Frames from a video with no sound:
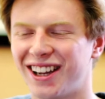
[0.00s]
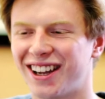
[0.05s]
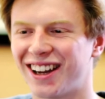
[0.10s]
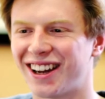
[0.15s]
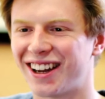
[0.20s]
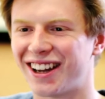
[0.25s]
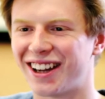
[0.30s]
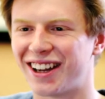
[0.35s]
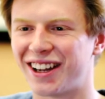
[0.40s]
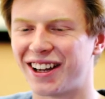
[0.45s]

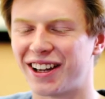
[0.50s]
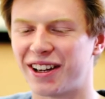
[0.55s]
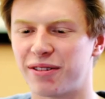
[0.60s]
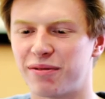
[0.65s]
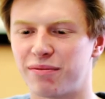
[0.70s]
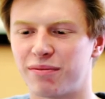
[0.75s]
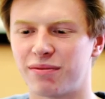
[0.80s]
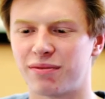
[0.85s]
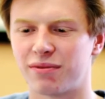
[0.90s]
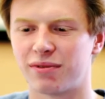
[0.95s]

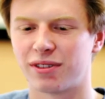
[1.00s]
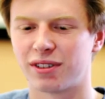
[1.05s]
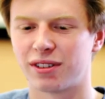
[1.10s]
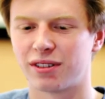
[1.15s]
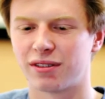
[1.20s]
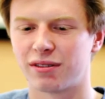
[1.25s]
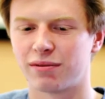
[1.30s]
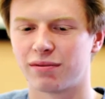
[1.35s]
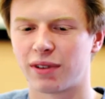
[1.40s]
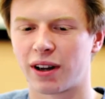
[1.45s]

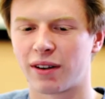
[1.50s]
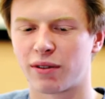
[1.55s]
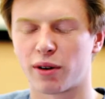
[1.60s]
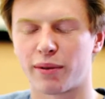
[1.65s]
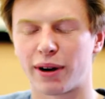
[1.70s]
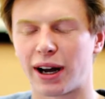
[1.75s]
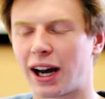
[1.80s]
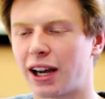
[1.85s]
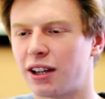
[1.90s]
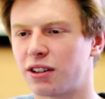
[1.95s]
I've got my
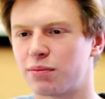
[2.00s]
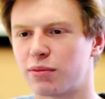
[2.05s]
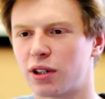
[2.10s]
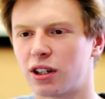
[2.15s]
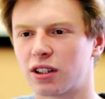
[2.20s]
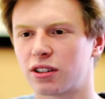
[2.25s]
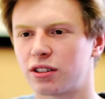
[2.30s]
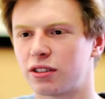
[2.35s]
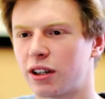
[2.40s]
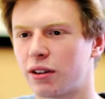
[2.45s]
highest
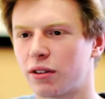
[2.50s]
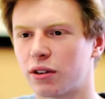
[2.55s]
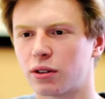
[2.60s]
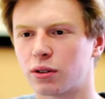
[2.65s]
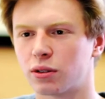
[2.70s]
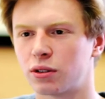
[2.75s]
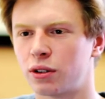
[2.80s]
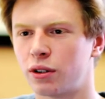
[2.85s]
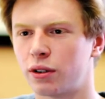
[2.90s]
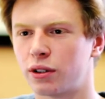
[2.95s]
marks throughout the whole
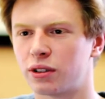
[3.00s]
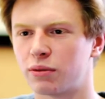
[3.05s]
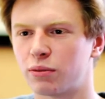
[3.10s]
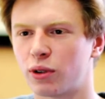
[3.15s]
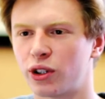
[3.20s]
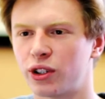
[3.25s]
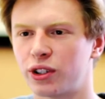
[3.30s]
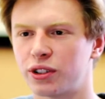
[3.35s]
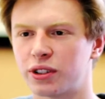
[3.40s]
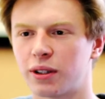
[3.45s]
tourism
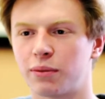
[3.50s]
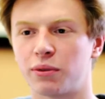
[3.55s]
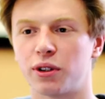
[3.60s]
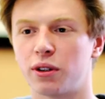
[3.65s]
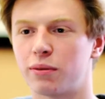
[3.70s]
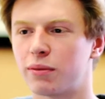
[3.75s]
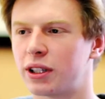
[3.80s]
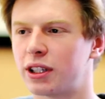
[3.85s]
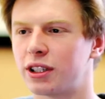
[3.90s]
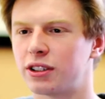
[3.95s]
modules. I'm doing
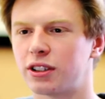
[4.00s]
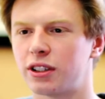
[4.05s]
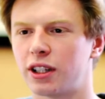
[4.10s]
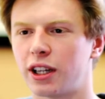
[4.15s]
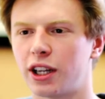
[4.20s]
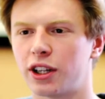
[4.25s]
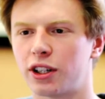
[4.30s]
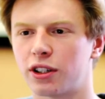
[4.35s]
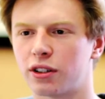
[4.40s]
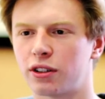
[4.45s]
my
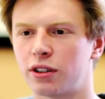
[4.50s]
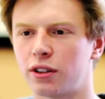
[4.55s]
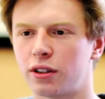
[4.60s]
dissertation on